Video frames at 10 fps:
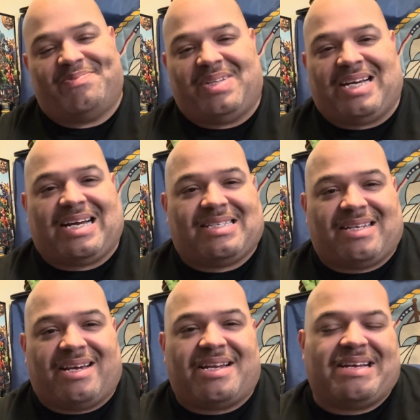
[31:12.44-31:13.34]
like I
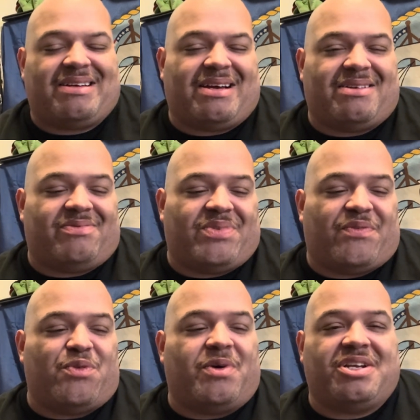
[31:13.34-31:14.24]
said,
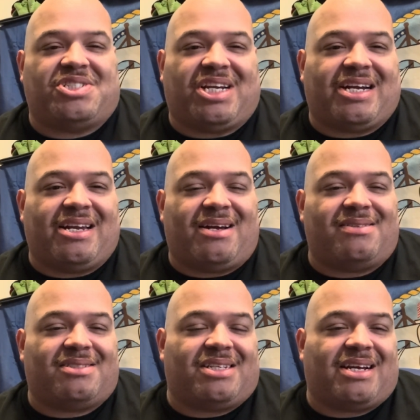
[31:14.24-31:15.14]
if you want to check it
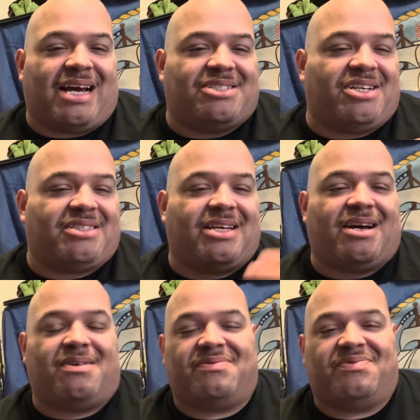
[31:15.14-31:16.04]
out, I checked it
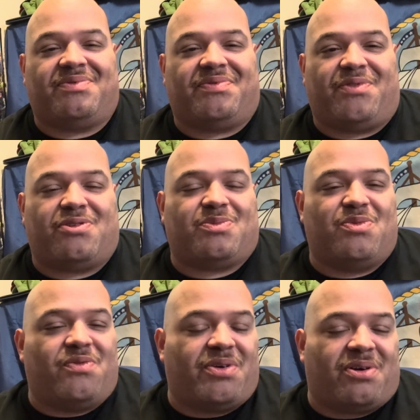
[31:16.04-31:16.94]
out first
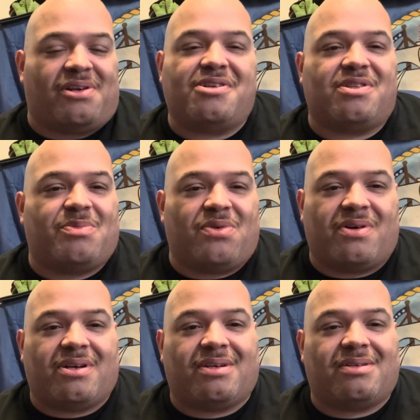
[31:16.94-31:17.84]
movie early in the
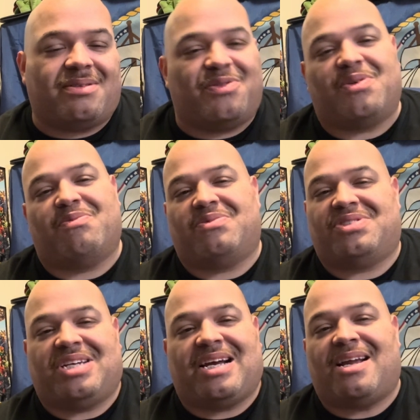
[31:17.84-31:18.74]
morning.
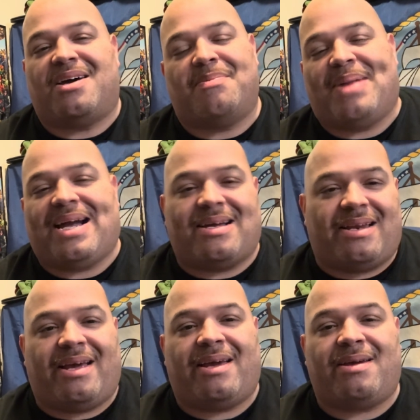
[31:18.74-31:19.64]
Check it out a
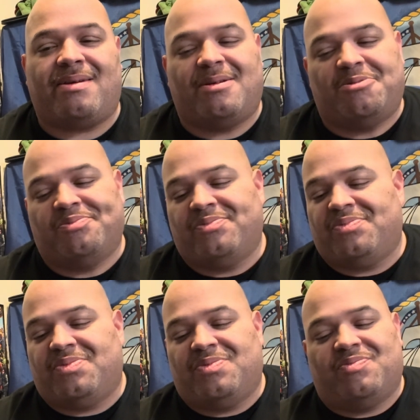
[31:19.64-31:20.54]
matinee.
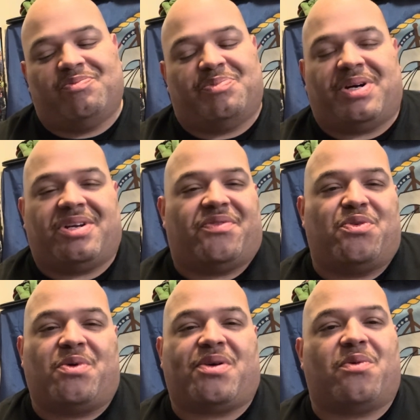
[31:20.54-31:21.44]
But if
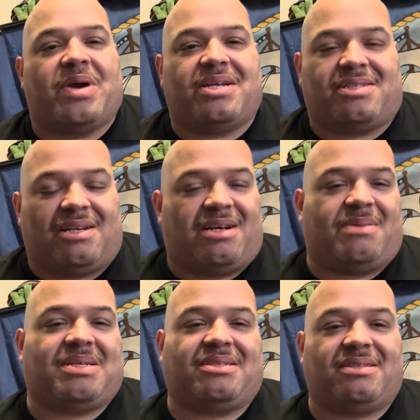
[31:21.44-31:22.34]
you want to wait till it
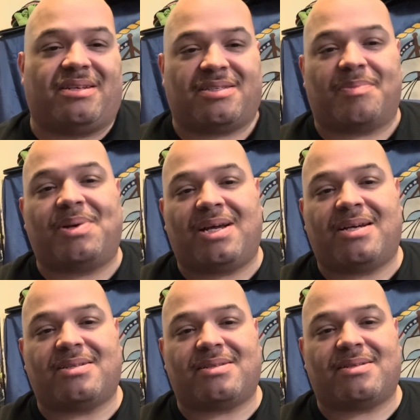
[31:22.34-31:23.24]
comes out to Disney
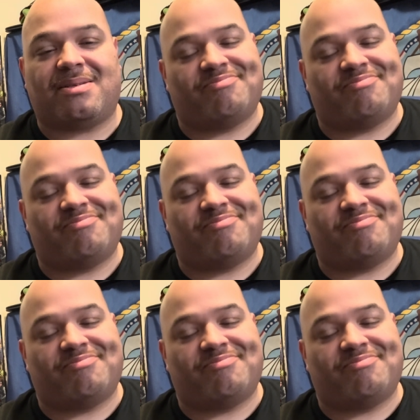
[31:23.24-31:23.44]
Plus,